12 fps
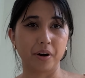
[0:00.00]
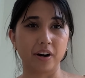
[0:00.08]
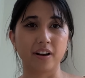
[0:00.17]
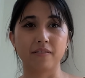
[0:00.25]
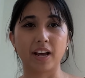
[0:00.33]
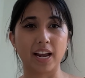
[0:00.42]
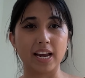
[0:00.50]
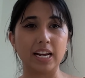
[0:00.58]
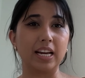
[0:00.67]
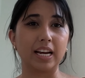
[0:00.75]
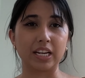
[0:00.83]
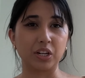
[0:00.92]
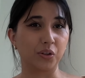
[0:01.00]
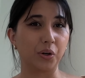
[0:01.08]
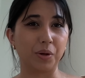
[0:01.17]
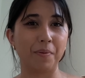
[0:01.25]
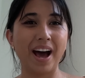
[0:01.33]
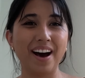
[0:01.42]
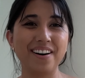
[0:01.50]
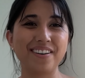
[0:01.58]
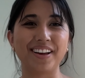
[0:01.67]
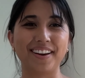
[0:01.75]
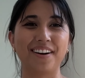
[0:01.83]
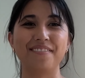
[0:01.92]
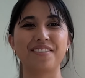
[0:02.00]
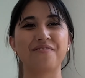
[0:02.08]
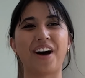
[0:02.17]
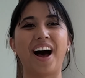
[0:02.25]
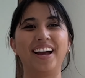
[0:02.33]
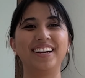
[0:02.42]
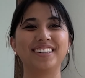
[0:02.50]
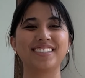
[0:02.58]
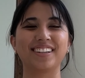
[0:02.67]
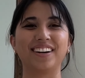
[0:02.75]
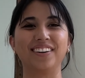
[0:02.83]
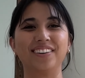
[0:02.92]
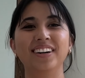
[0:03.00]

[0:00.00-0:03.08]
If I hate it, I can grow them out and I'll be fine. So